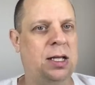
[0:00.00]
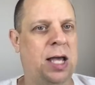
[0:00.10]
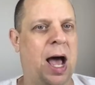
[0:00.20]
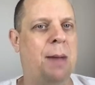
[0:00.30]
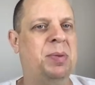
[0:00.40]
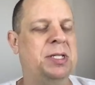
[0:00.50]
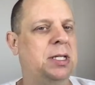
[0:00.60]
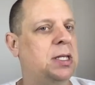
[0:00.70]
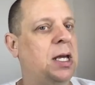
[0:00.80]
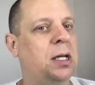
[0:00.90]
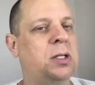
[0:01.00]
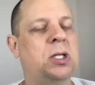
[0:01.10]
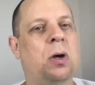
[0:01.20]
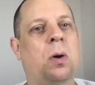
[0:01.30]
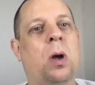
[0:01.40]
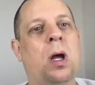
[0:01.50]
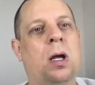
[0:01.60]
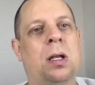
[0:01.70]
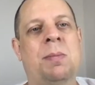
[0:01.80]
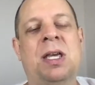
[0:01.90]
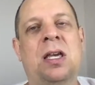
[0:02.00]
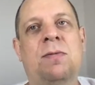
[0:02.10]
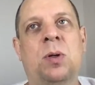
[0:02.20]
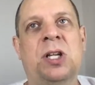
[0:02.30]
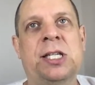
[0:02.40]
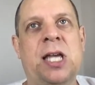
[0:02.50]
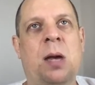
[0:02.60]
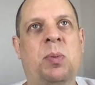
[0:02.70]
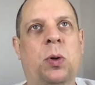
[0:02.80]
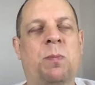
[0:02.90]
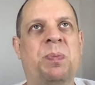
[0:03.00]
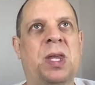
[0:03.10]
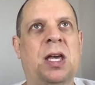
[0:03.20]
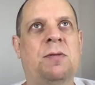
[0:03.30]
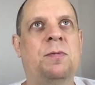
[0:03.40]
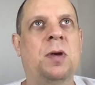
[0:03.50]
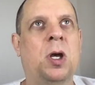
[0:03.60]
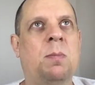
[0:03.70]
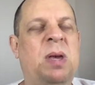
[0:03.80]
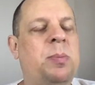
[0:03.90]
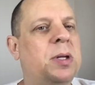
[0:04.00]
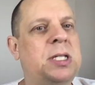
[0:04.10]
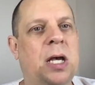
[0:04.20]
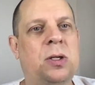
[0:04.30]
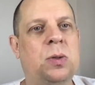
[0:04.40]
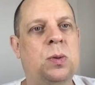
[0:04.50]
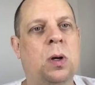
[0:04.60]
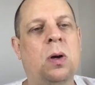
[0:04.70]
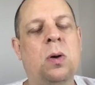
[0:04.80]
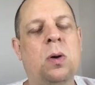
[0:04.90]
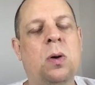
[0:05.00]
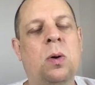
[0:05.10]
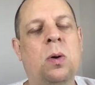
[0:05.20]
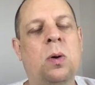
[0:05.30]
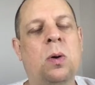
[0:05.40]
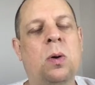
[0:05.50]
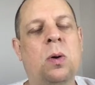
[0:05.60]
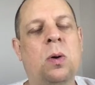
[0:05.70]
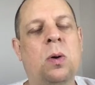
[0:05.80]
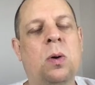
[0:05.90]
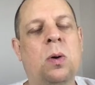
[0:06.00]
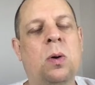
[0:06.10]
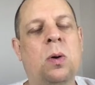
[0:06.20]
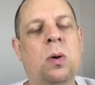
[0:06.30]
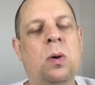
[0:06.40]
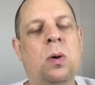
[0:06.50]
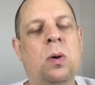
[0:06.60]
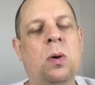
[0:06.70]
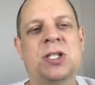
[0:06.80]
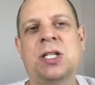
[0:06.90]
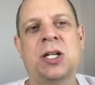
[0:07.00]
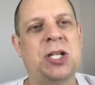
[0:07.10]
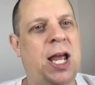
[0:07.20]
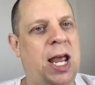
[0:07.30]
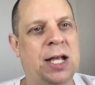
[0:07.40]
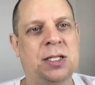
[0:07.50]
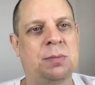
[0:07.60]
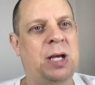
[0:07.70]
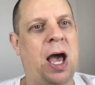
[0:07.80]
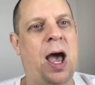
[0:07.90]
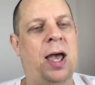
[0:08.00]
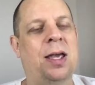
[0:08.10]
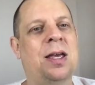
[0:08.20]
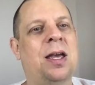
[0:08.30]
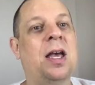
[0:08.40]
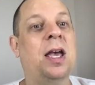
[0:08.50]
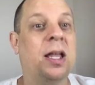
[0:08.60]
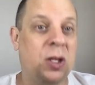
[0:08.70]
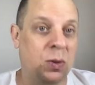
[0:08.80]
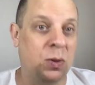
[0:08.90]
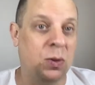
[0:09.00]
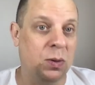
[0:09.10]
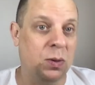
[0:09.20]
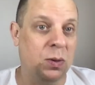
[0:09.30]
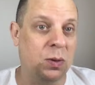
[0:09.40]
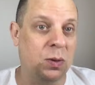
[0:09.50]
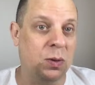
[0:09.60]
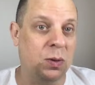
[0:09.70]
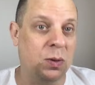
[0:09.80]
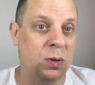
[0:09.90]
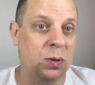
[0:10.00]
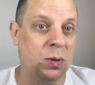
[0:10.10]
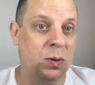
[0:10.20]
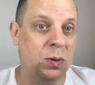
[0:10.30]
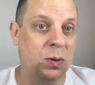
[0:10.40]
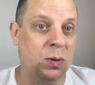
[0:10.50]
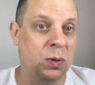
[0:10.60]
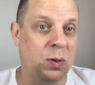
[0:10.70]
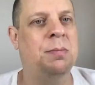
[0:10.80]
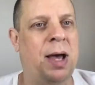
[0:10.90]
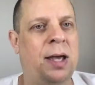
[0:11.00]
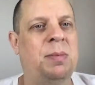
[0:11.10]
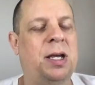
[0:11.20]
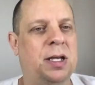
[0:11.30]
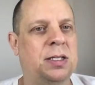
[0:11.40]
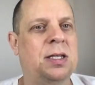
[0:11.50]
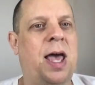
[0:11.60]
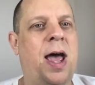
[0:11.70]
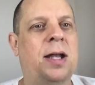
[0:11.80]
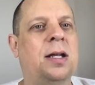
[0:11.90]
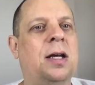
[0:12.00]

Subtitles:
the opposite thing. So let me give you an example. If people tell you, oh, Basam, you're so handsome, you're such a handsome guy, and you allow pleasant feelings to arise in the mind because of that,